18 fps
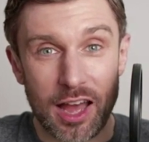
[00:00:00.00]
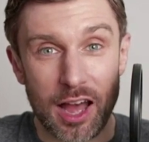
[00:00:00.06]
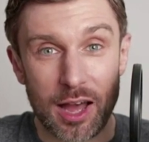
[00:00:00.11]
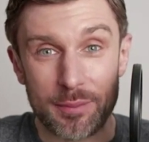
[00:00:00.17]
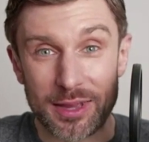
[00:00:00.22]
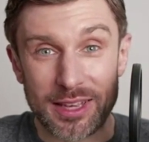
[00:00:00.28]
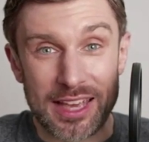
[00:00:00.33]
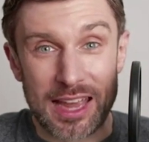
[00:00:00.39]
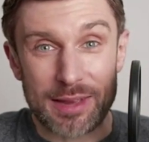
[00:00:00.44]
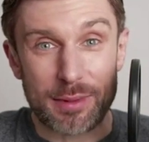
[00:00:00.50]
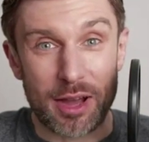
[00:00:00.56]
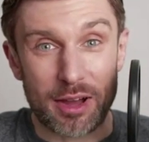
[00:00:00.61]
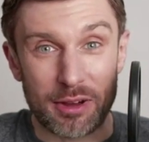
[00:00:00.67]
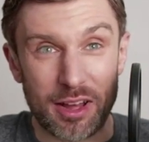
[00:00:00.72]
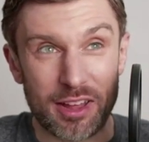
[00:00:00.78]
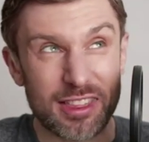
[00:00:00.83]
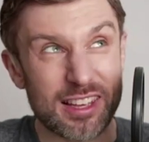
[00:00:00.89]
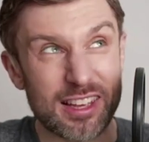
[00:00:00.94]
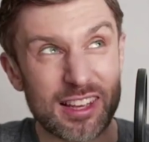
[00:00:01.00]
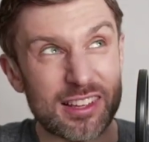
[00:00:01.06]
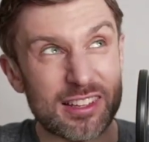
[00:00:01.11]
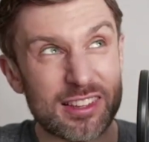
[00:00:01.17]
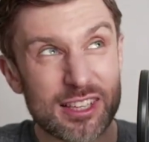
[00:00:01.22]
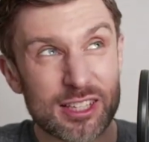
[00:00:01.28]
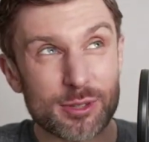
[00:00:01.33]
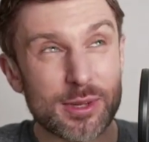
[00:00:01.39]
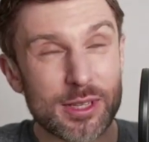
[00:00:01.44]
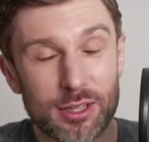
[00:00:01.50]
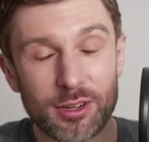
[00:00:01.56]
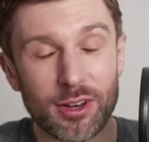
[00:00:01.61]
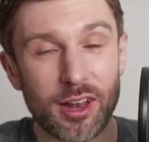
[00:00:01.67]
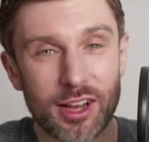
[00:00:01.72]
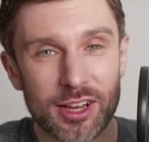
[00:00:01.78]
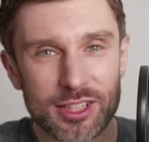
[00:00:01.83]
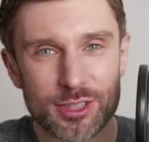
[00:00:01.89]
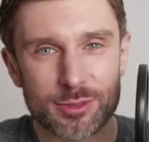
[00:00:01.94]
Um, it came out, I think, this week or
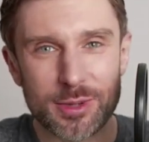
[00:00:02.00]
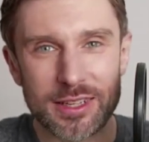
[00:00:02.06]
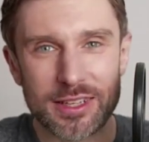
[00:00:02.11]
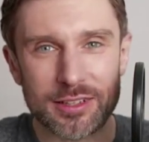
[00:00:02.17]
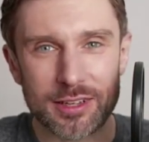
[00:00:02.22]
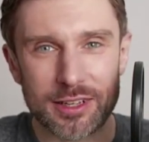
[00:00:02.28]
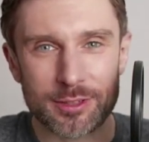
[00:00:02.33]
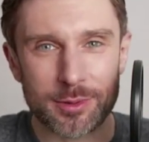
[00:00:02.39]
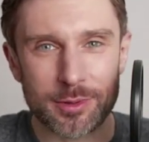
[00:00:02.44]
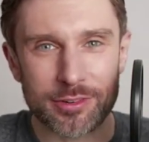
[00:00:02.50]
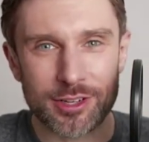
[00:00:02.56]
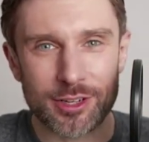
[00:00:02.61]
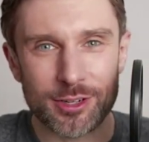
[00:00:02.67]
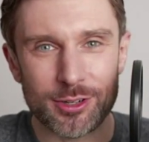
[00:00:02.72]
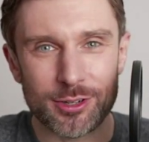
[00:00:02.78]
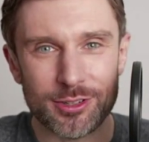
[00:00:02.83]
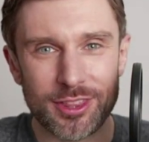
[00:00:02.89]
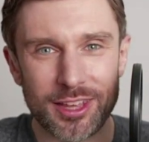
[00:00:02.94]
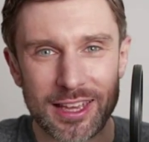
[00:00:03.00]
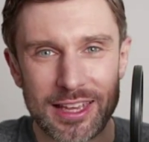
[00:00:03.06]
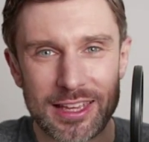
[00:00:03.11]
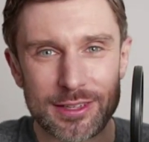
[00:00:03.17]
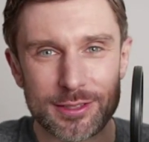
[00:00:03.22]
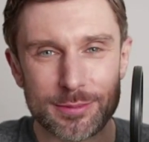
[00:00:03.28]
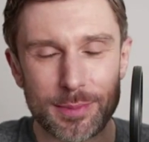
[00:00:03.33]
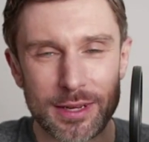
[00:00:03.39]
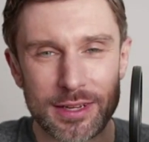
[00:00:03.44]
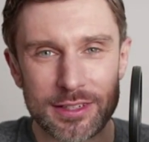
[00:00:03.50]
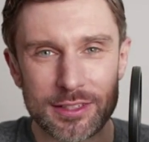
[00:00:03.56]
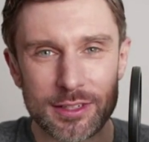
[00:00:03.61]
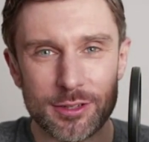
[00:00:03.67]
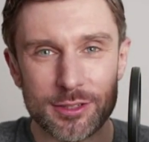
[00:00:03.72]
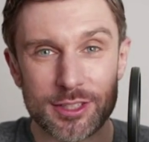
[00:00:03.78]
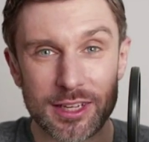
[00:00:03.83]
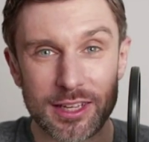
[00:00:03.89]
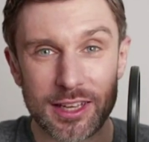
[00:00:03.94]
last week as we record, that he's been
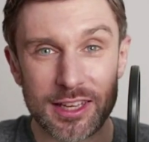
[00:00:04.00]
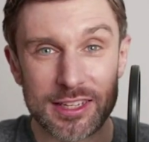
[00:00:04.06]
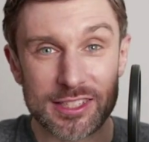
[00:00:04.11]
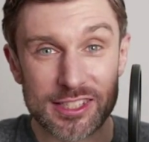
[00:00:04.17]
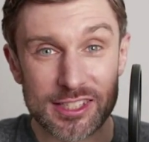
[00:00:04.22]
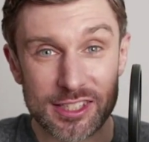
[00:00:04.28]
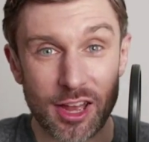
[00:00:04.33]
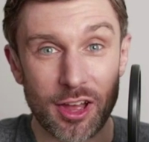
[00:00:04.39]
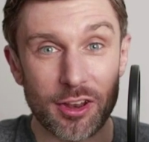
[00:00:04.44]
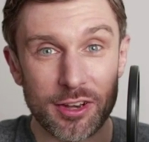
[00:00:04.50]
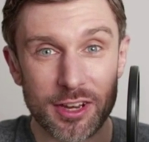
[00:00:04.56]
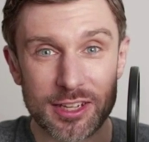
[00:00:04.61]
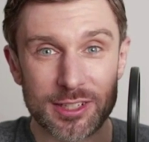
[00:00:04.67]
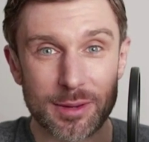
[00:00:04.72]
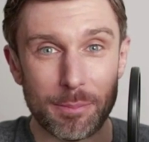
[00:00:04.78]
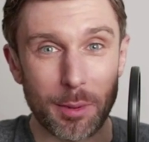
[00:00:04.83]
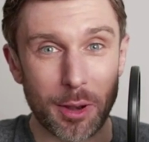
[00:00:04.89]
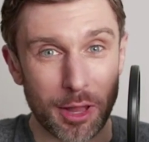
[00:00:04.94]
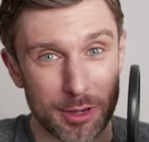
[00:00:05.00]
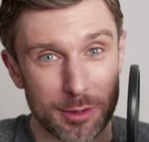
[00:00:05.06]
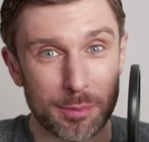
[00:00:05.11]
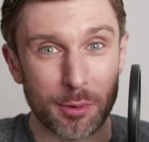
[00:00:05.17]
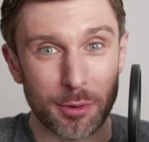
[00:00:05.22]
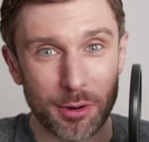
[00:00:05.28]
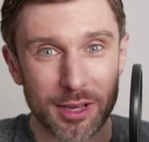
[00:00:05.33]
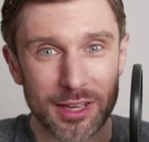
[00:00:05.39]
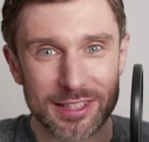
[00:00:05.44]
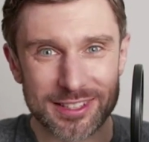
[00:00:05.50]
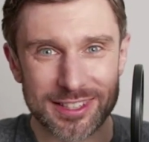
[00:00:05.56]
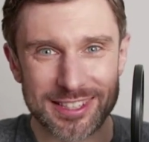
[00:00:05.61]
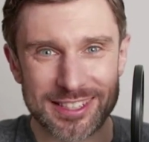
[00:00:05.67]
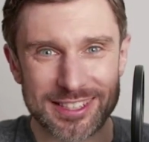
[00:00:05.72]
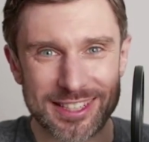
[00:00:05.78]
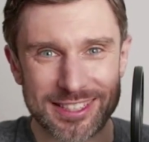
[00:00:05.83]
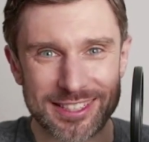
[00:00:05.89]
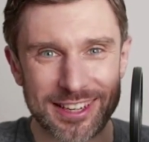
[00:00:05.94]
using his son as a blood boy. So
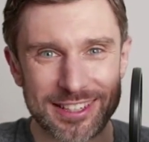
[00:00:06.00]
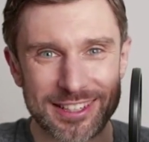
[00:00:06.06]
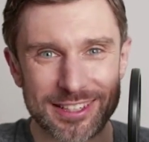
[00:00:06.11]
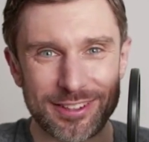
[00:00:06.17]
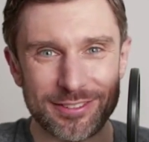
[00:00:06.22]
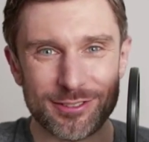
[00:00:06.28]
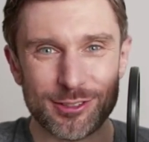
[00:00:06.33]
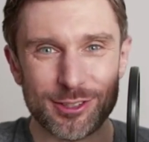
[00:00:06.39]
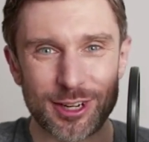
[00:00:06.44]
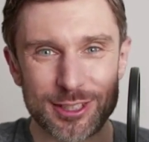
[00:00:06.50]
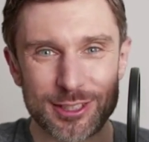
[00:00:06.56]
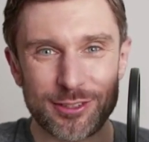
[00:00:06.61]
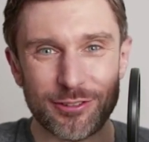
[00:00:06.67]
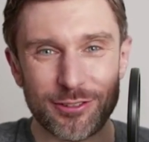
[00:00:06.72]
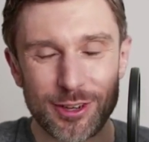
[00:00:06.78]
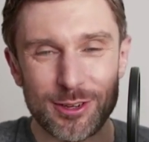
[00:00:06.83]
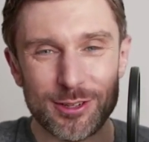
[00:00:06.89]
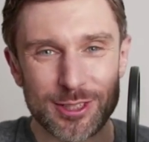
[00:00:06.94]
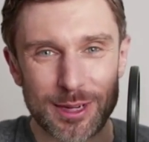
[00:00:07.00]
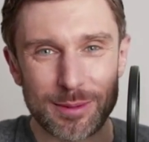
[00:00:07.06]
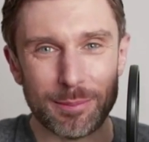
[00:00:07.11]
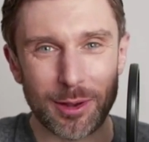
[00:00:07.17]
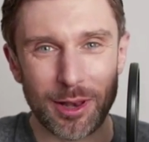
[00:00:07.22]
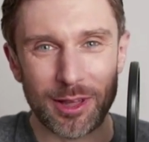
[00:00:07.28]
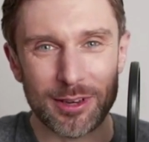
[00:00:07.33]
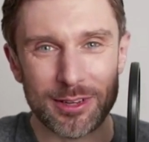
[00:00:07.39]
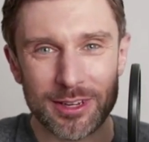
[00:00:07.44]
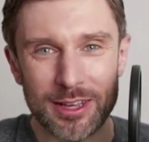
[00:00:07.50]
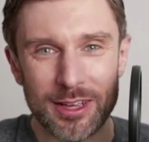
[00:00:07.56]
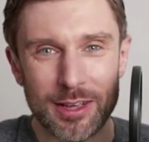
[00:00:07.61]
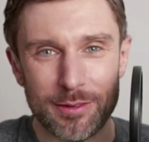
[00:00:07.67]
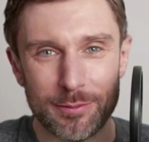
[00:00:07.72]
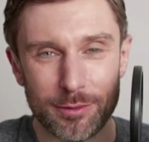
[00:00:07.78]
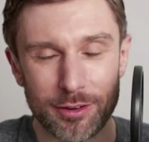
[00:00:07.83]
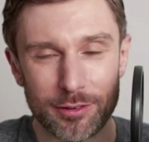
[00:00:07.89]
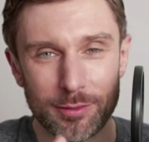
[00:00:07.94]
this is this idea of transfusing blood
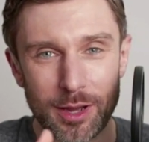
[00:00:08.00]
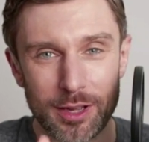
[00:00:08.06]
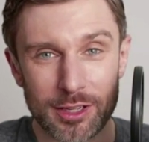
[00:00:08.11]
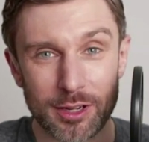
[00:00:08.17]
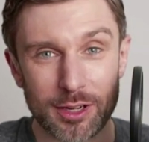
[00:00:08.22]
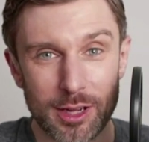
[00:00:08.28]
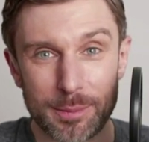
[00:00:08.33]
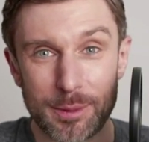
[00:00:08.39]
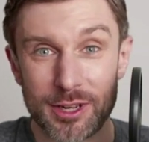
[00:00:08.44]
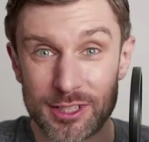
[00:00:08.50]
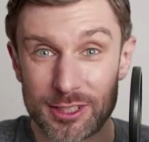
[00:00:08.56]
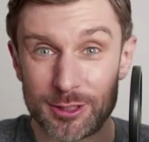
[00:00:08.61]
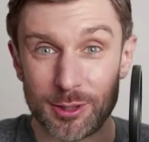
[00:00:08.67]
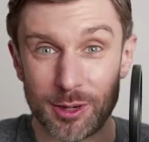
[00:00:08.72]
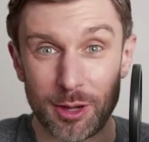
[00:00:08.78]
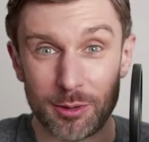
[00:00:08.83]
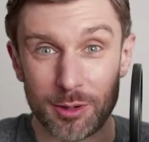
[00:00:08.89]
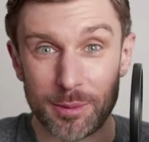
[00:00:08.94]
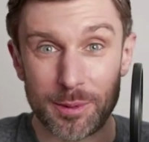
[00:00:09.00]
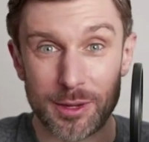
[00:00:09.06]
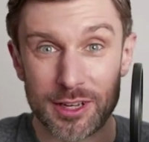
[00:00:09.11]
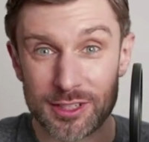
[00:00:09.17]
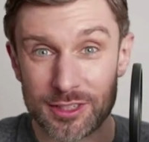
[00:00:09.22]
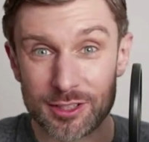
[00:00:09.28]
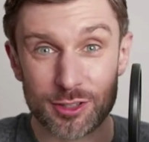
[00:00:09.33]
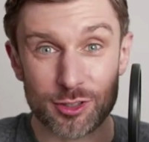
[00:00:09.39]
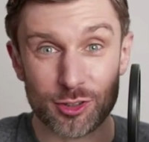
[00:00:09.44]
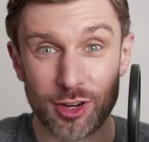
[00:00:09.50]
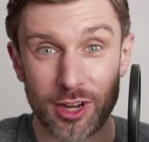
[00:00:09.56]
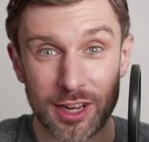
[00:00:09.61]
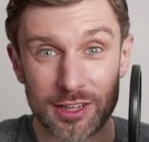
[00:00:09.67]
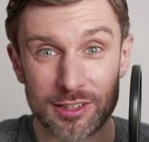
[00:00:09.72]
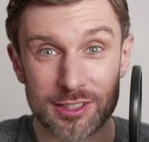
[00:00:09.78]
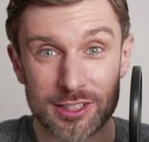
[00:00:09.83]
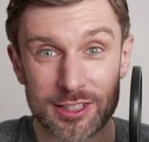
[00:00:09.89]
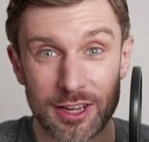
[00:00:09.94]
from a younger person to an older person to
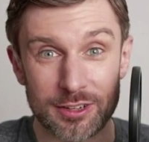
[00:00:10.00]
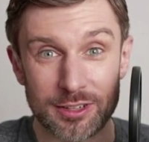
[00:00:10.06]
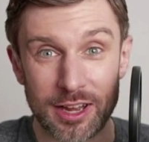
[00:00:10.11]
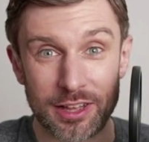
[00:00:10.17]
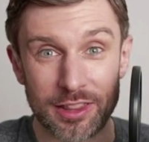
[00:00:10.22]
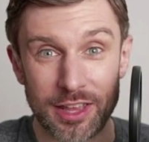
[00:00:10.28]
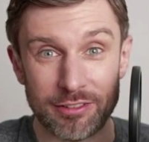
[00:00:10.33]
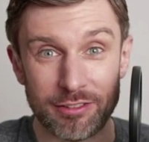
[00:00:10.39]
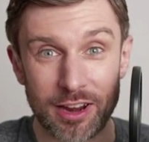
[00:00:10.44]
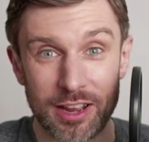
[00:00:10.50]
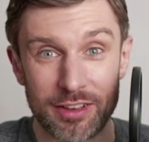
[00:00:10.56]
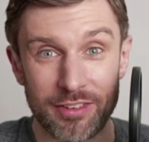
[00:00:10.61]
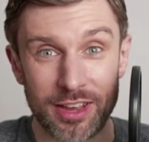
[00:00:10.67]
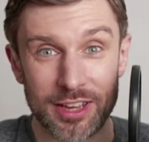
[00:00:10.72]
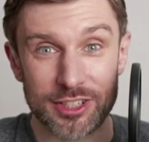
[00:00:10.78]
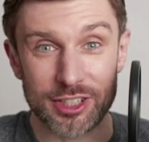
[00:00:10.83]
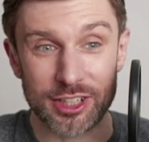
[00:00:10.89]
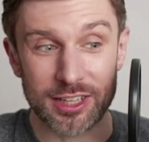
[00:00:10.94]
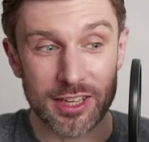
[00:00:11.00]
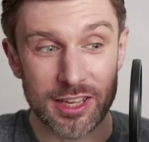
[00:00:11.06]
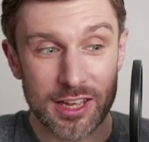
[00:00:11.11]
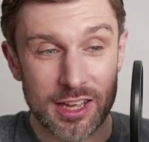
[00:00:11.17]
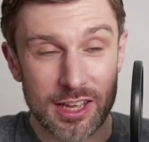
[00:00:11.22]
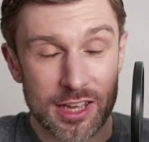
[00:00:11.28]
try and slow down their rate of aging.